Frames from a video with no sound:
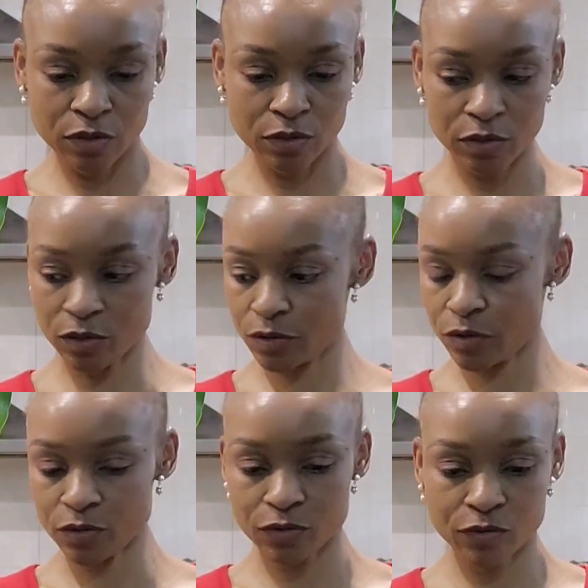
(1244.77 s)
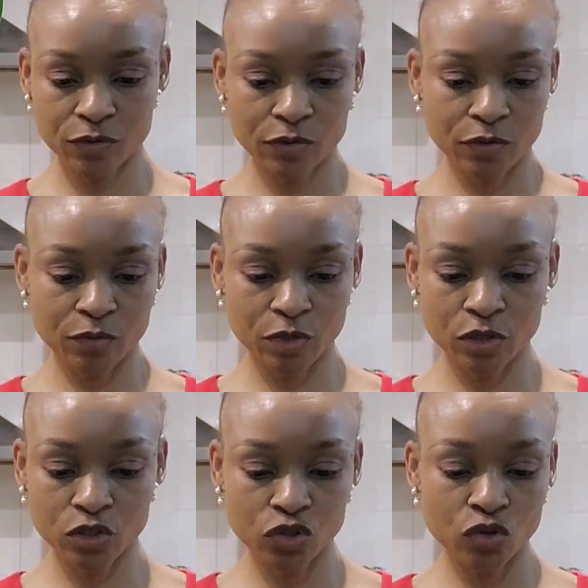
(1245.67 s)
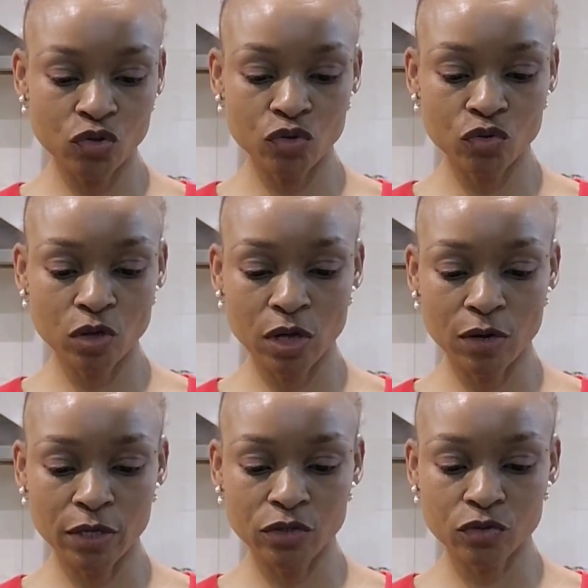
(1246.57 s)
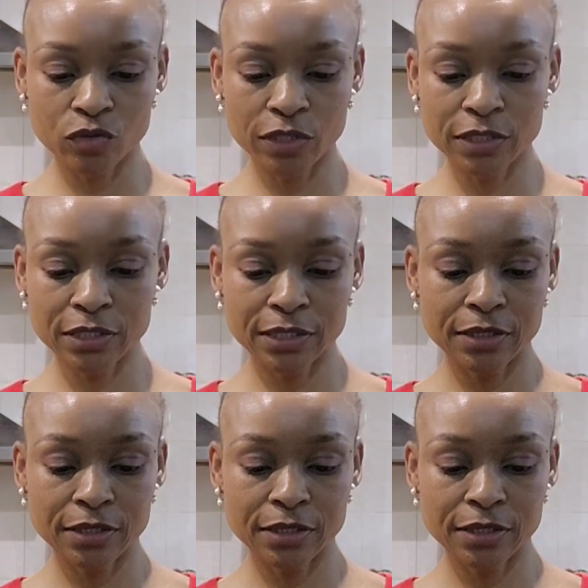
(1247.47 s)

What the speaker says: So I'm gonna show you how I do it.